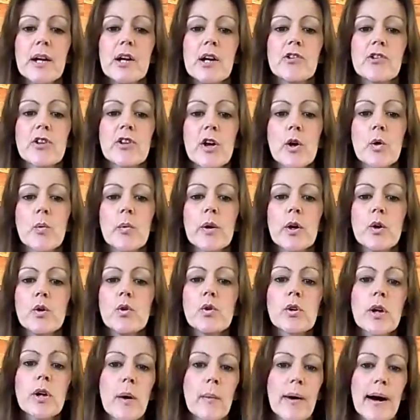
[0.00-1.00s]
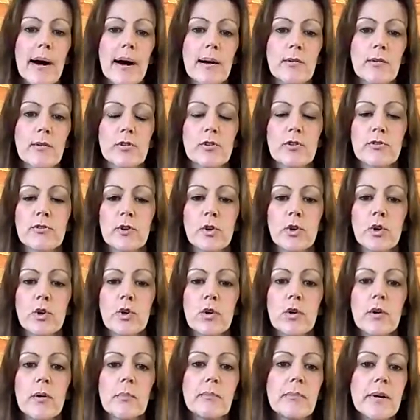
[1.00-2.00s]
So we all go out
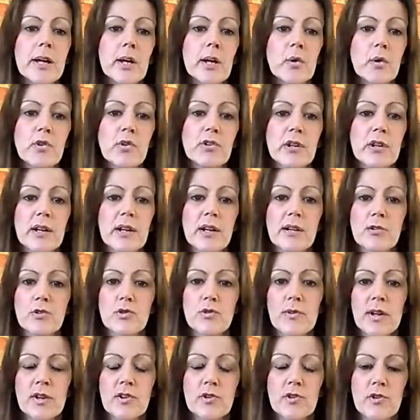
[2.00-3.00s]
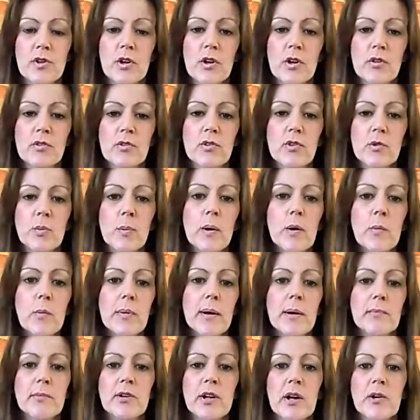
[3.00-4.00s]
for meals at nice restaurants, we'll
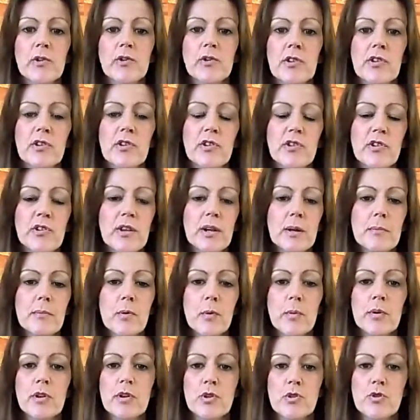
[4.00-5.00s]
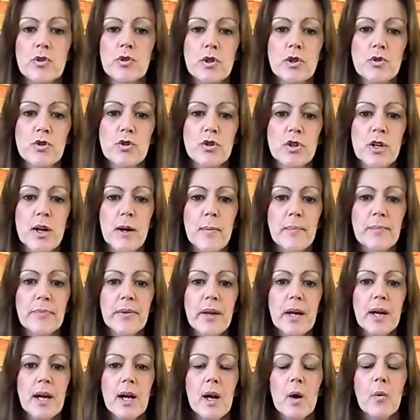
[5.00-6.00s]
perhaps go to the cinema with the children,
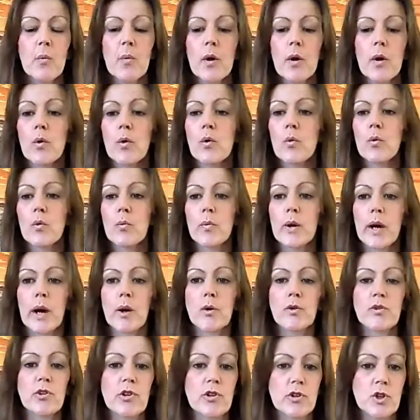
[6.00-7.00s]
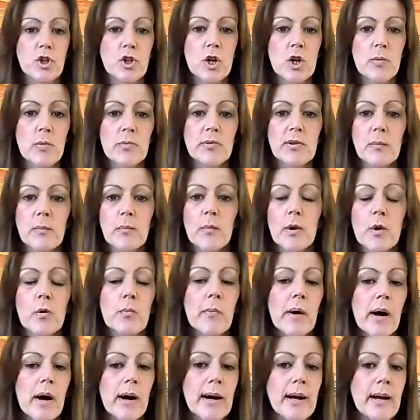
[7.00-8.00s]
we'll go to the shops and we'll
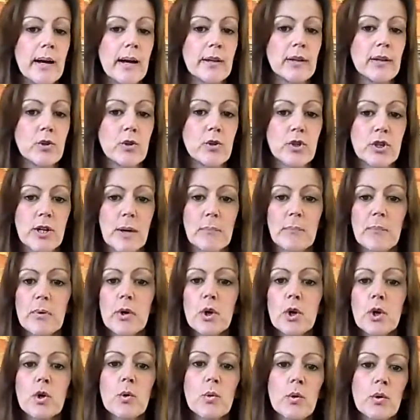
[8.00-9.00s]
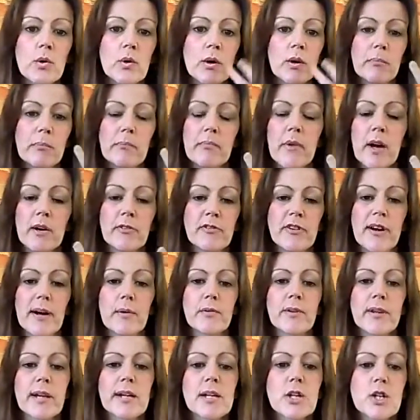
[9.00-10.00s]
buy a new shampoo or a
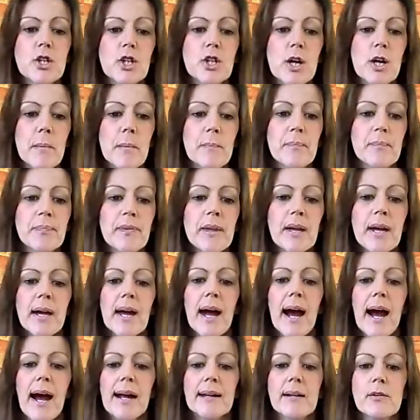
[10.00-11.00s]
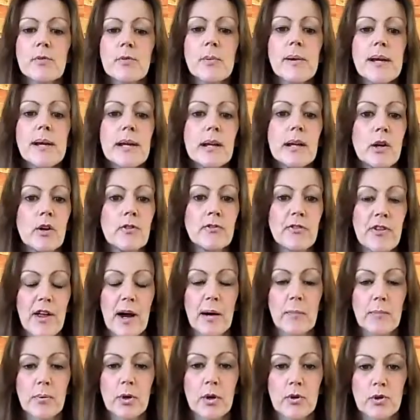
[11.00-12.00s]
foundation. And if we love
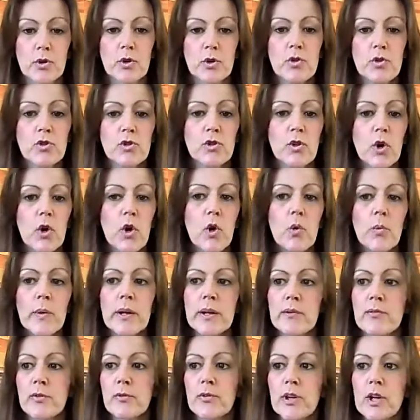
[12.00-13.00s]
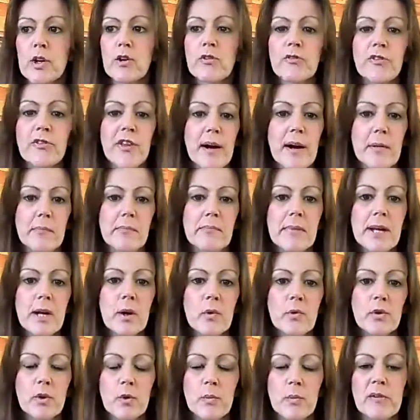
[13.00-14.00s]
that product, or we've loved that
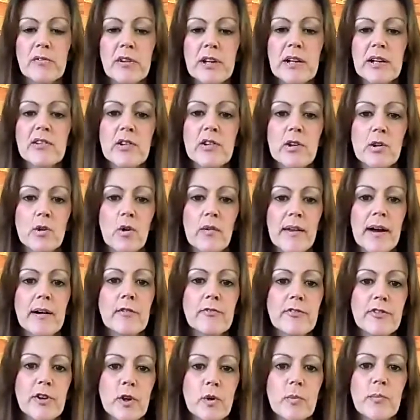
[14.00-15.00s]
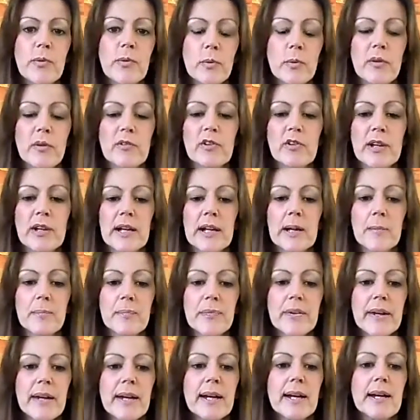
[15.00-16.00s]
meal that we've eaten or that film that we've seen,
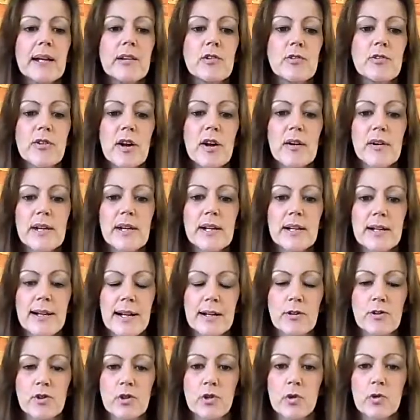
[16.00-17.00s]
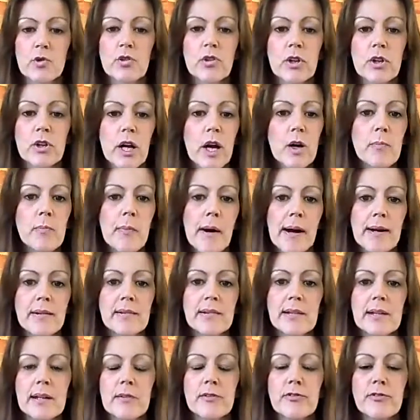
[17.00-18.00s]
it's very natural to go back
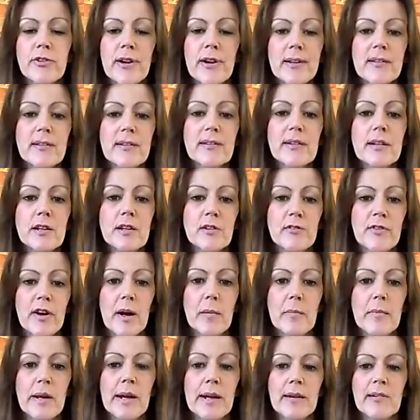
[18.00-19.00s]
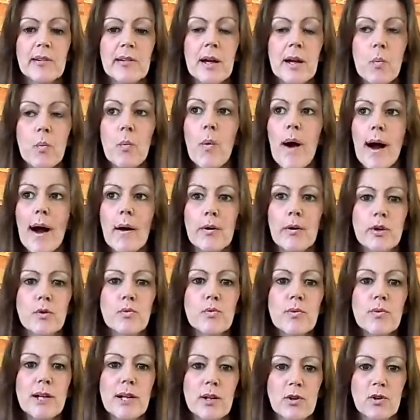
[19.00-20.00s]
to your friends and your family and say, wow, you
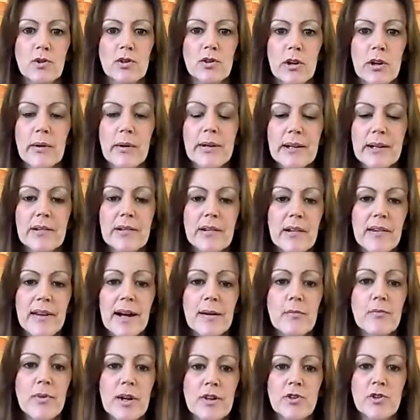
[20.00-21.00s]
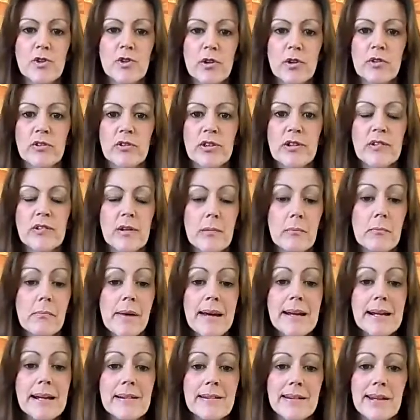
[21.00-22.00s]
really ought to go and eat at that restaurant, it's
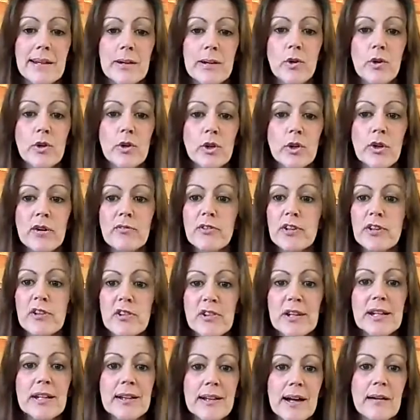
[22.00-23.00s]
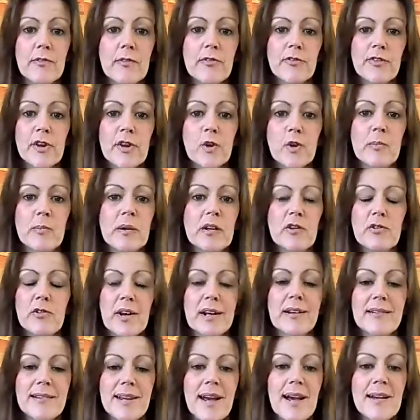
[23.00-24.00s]
amazing. Or have you seen that film? It's
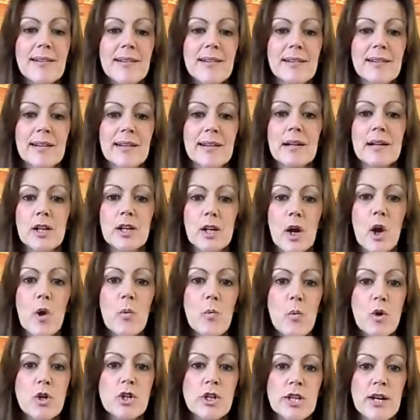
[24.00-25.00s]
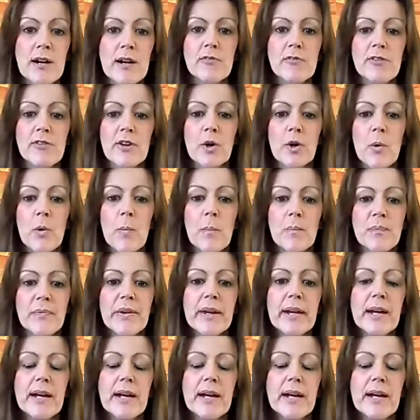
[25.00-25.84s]
fantastic. Go and watch that film.